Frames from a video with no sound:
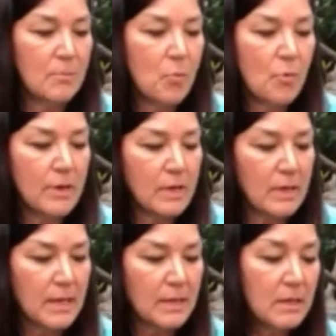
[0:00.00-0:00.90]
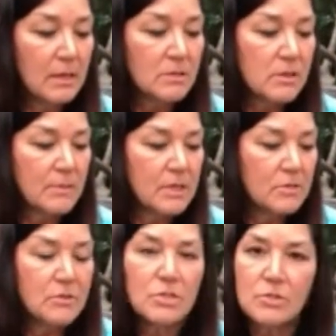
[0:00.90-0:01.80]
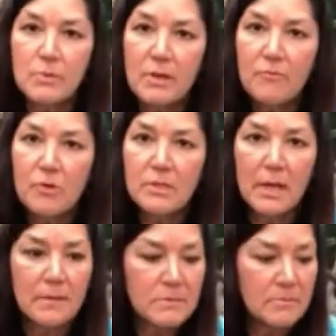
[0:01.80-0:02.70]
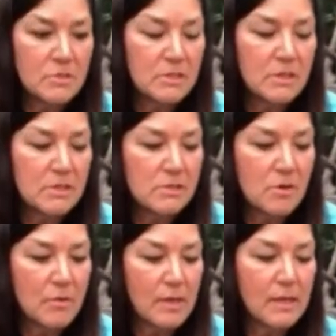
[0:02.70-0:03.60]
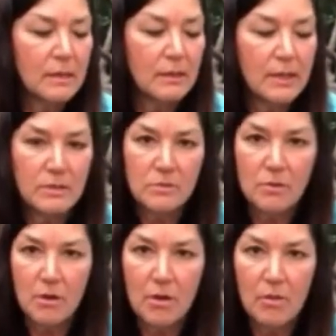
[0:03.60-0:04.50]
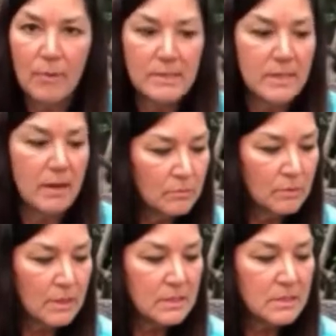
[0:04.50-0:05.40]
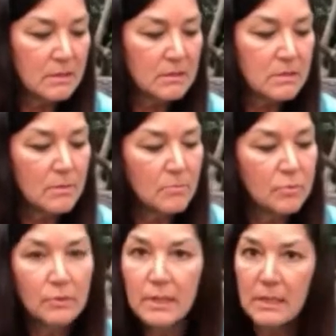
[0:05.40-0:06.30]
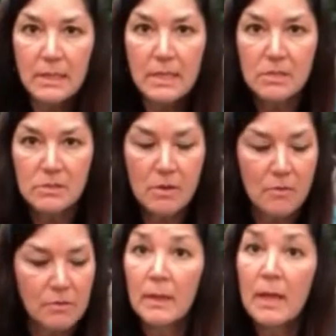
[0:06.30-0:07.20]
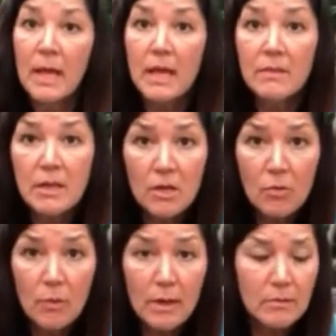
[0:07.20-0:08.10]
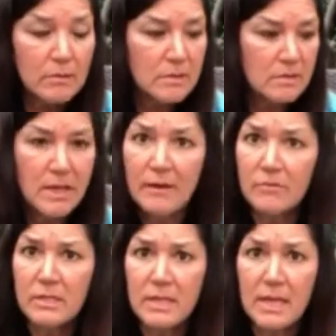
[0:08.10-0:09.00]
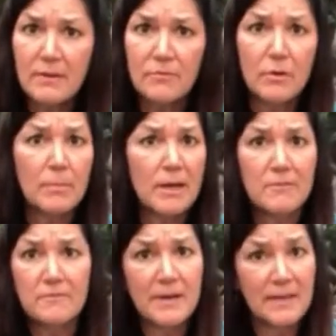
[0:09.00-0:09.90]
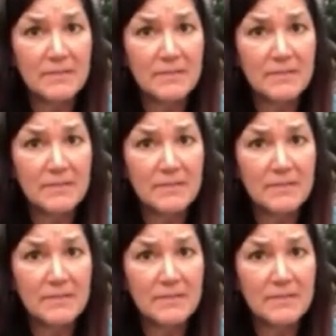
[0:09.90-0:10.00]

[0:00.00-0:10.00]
pour it in again. So I'm going to do this 3 or 4 times. I'm just going to soak it and let it soak all the way down until it's completely soaked. And then I'll water this every day for about 5